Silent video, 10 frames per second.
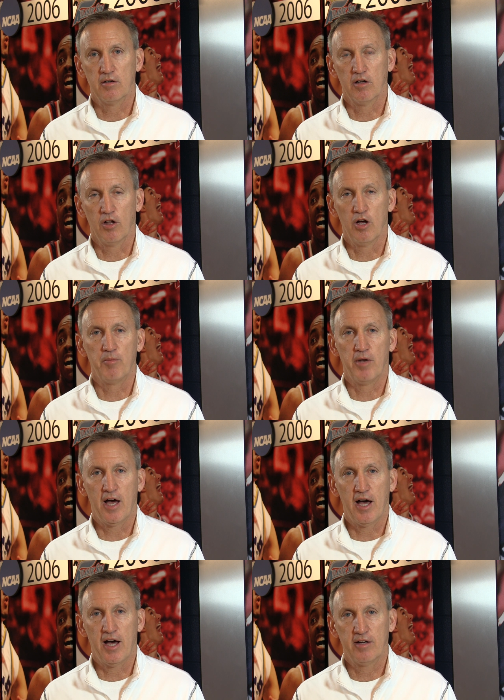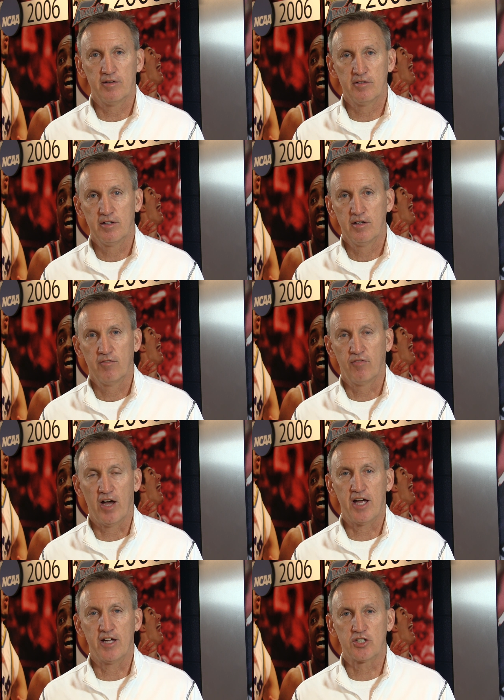alumni,
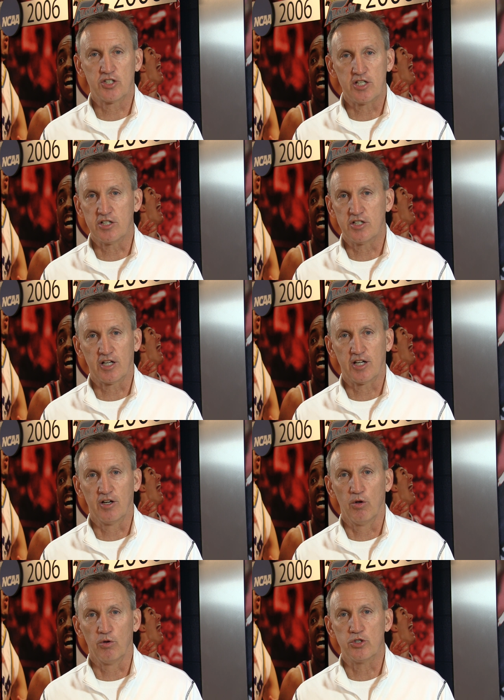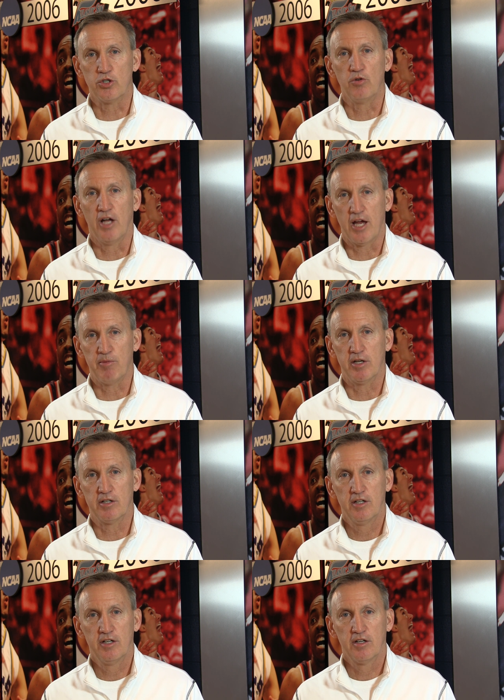fans, season ticket holders, you name it,
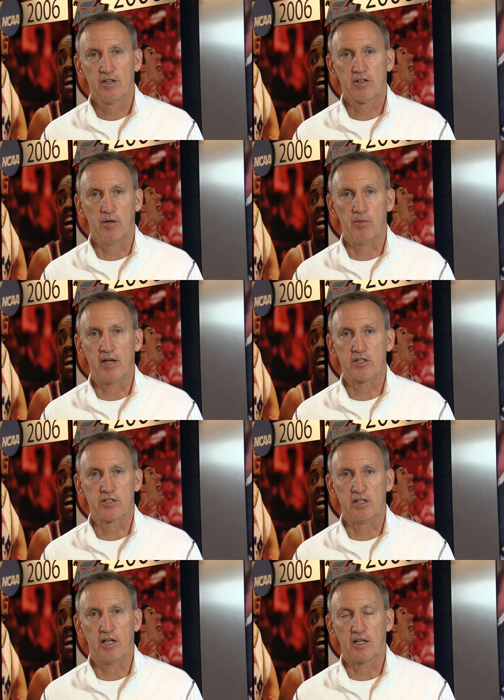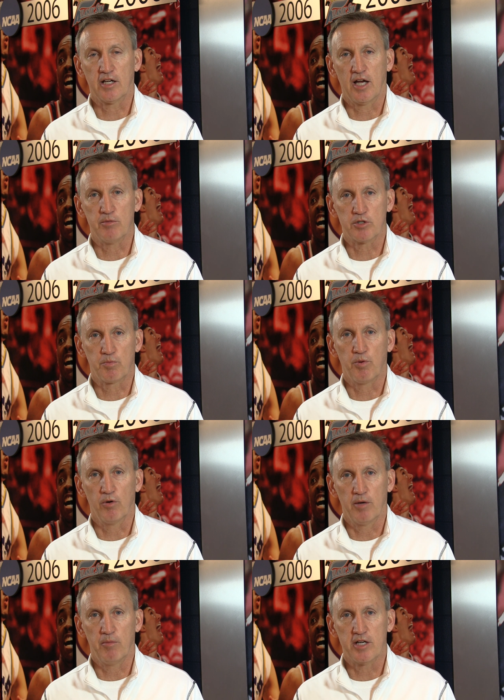come out to see that game and
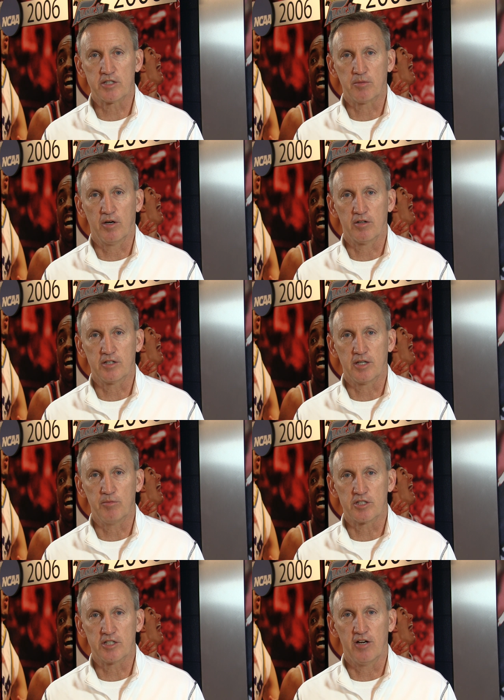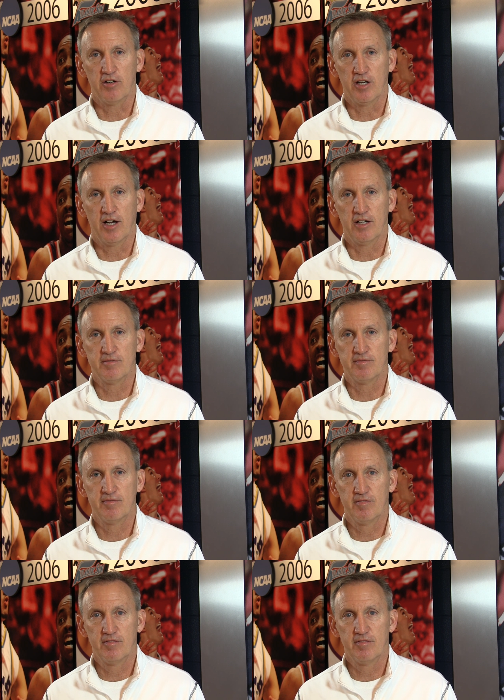support our basketball team this Saturday night.